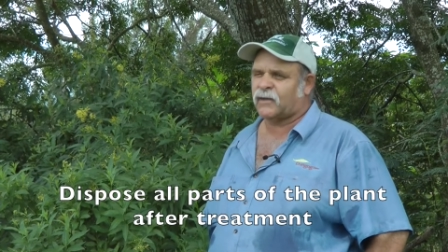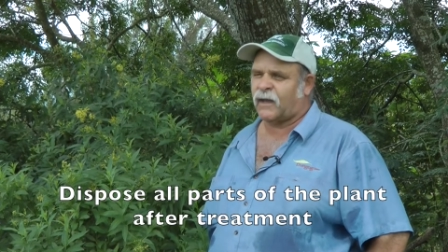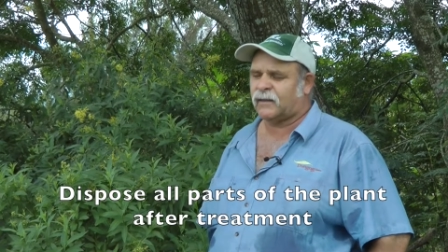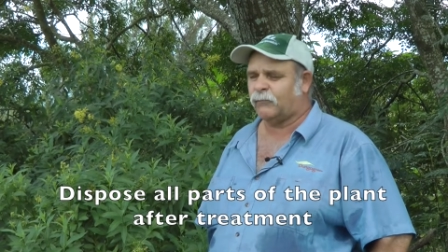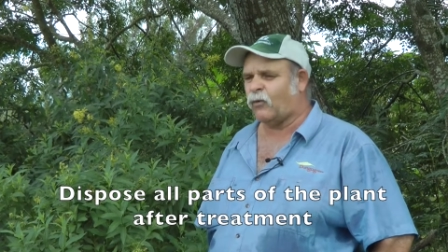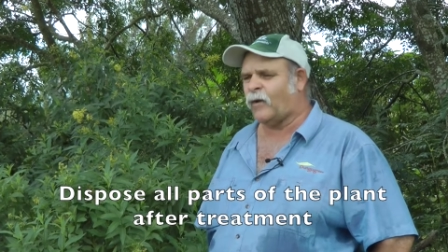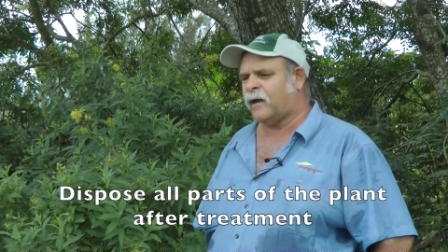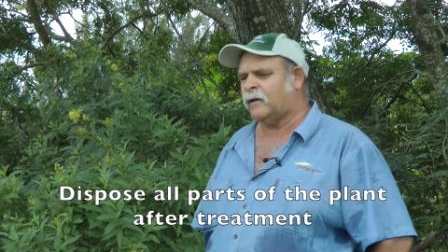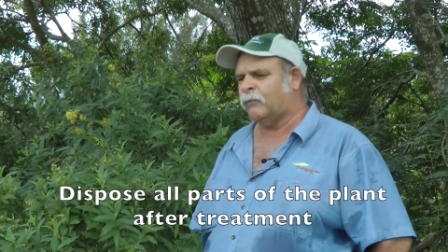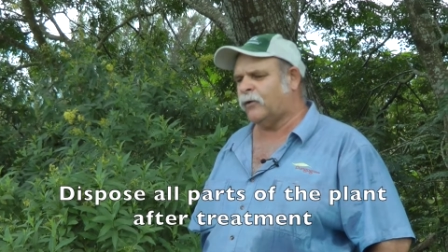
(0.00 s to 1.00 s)
take them
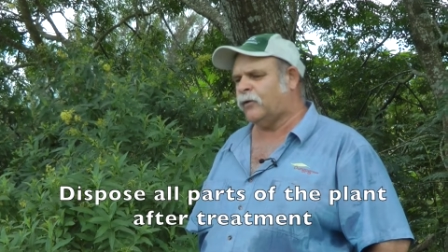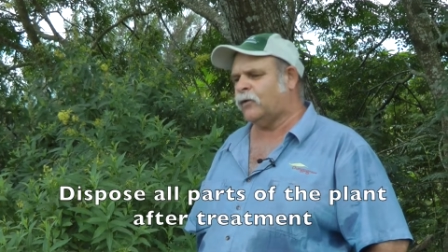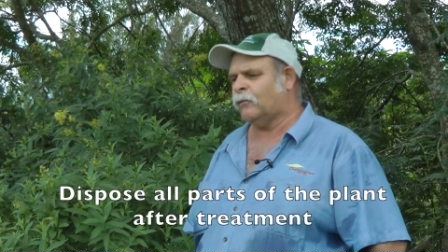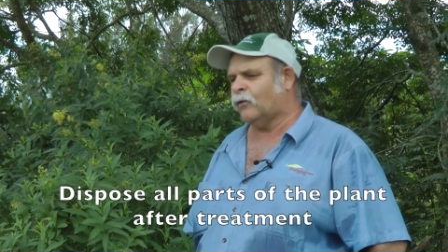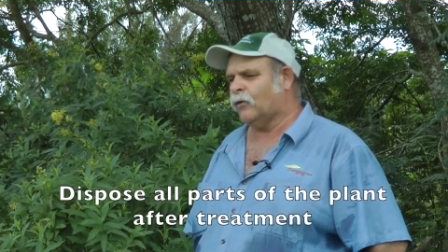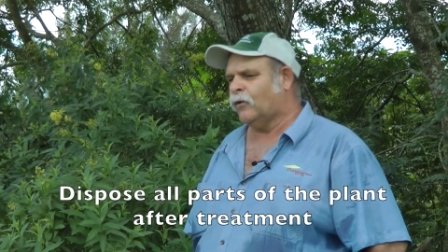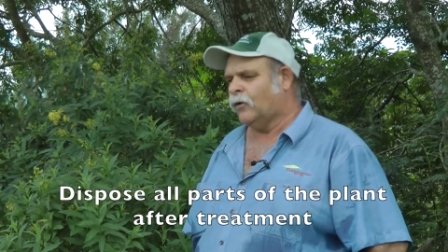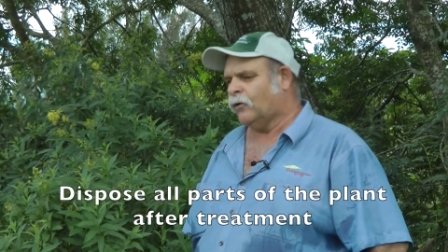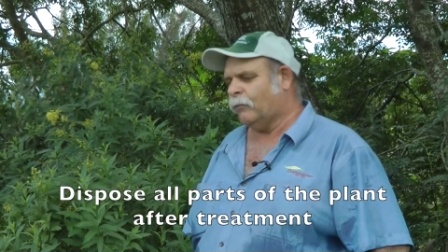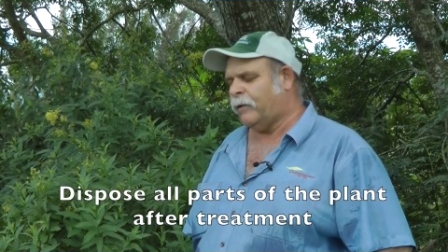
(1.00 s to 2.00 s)
away and burn them or,
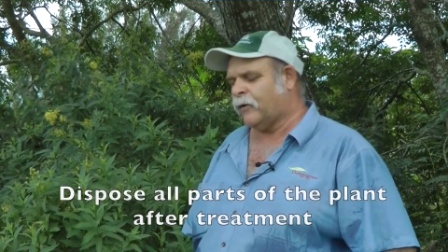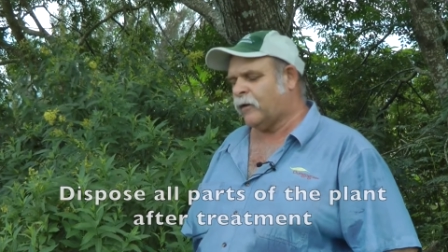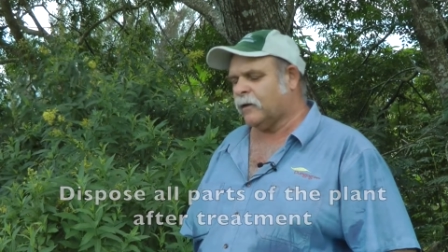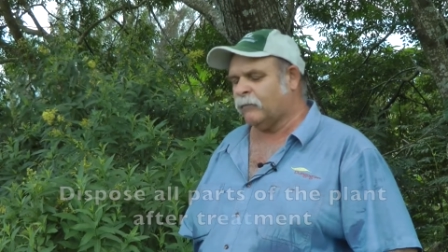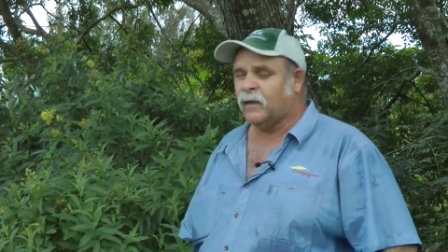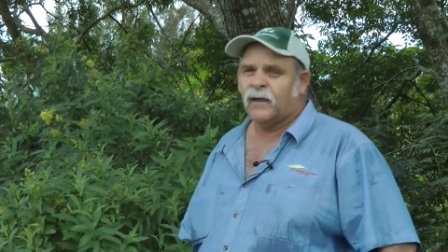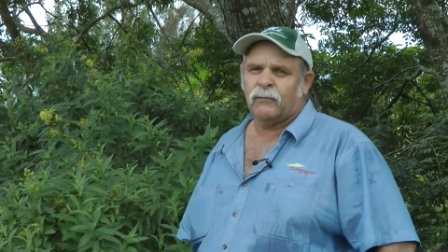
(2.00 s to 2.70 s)
or bury them,